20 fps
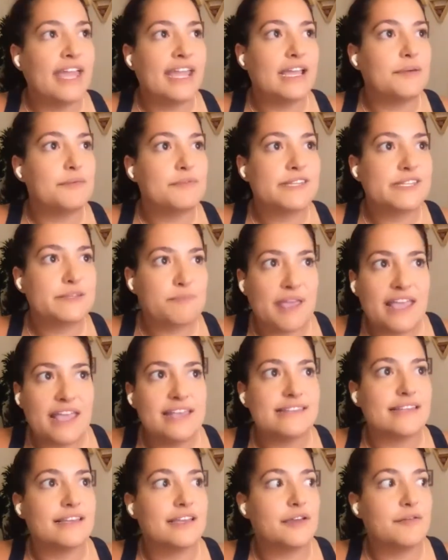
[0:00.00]

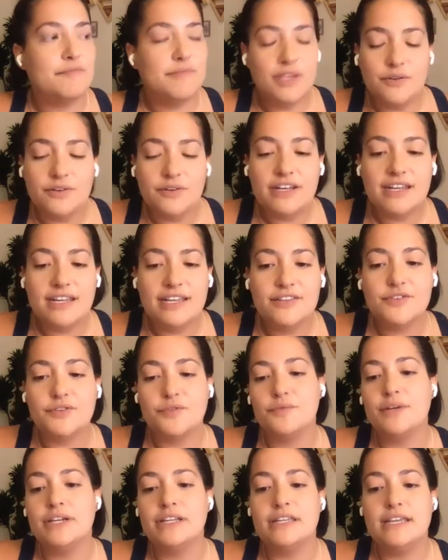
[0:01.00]
space and community to
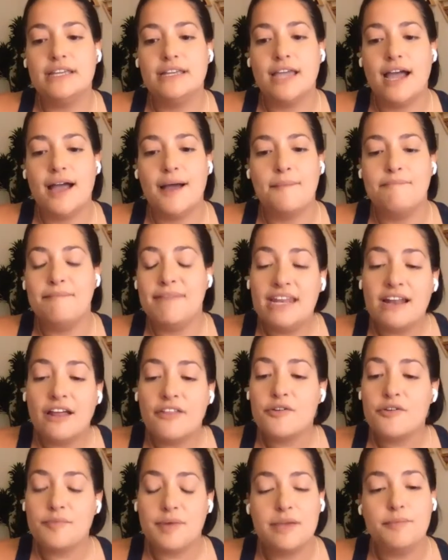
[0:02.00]
really meet
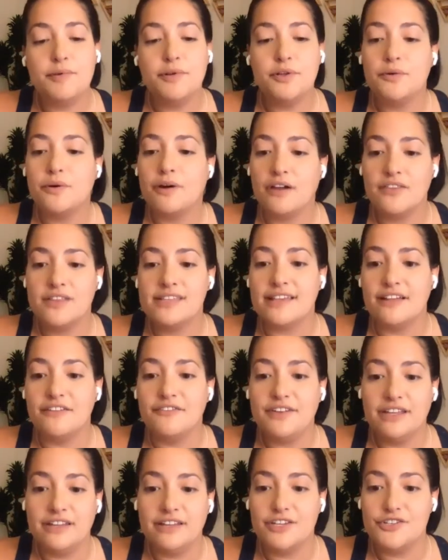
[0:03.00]
other people who are on the
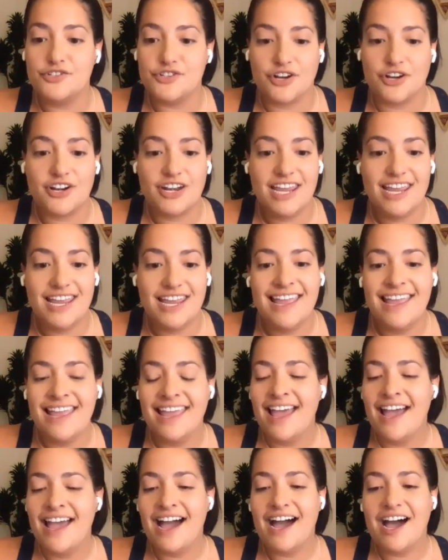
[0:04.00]
self-healing journey,
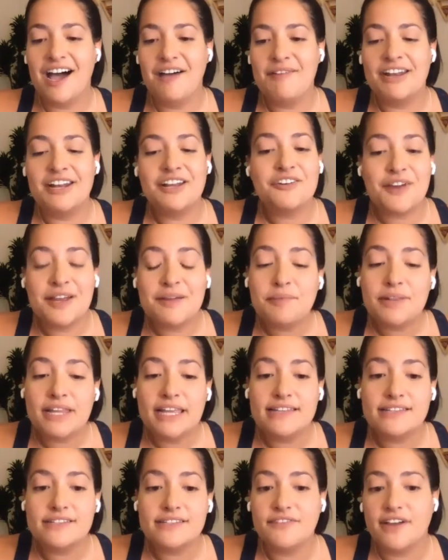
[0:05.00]
and a great
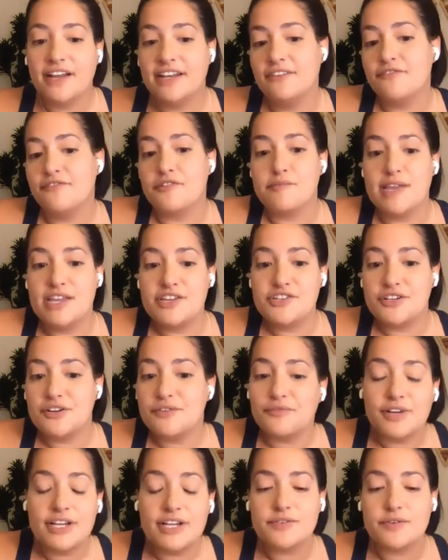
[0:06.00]
place to find information
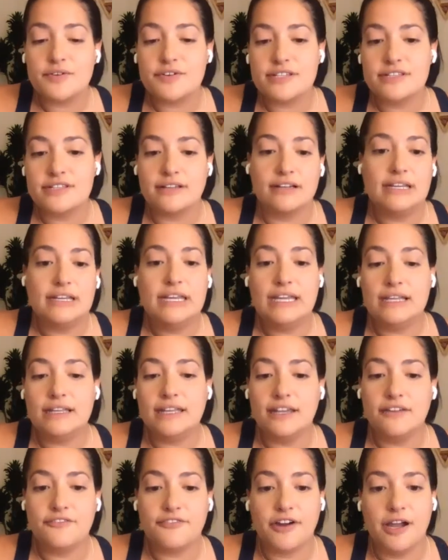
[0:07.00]
and resources on
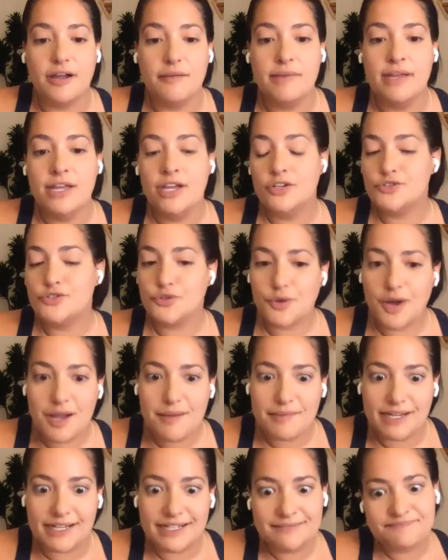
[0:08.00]
healing from
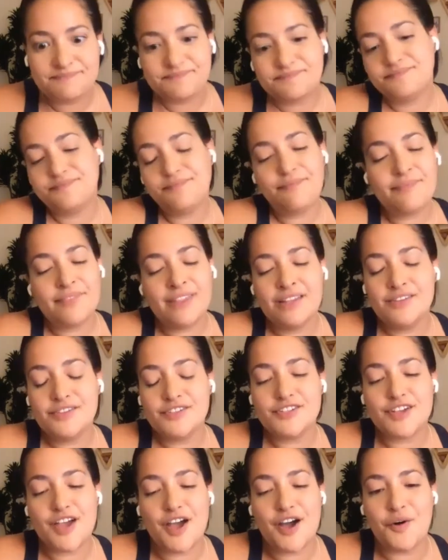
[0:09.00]
trauma.
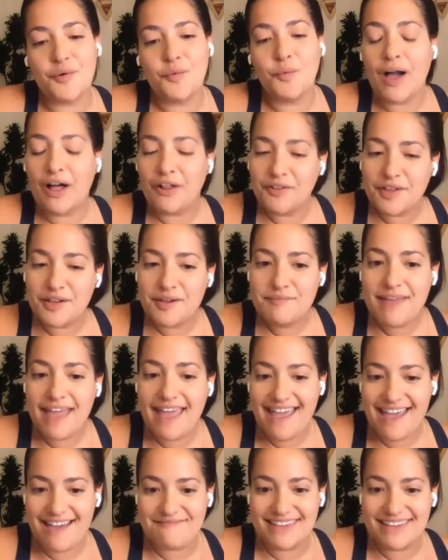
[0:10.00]
So welcome,
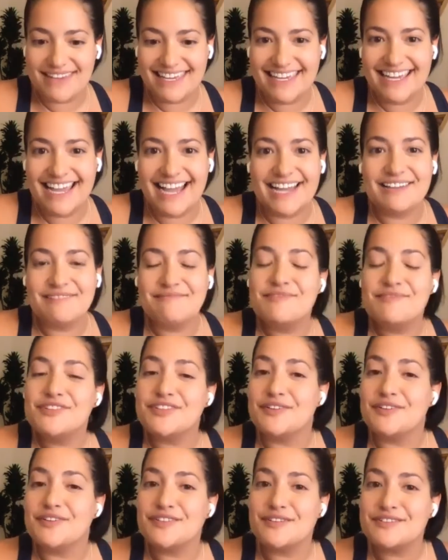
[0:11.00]
Emmy. I am
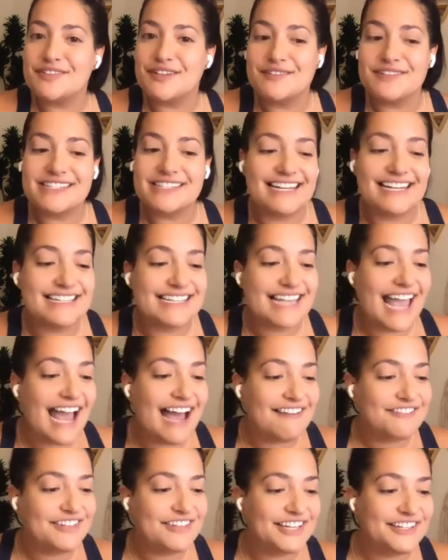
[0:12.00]
so, so, so excited to
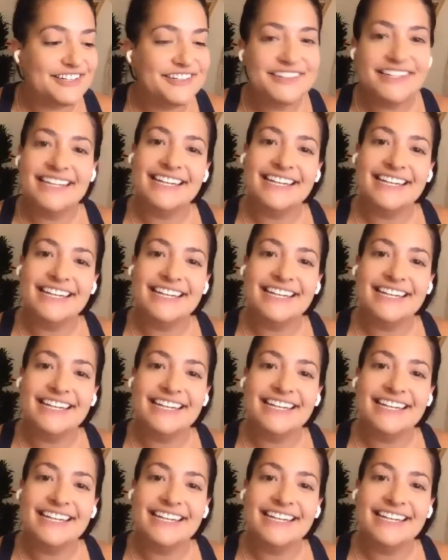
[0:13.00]
have you.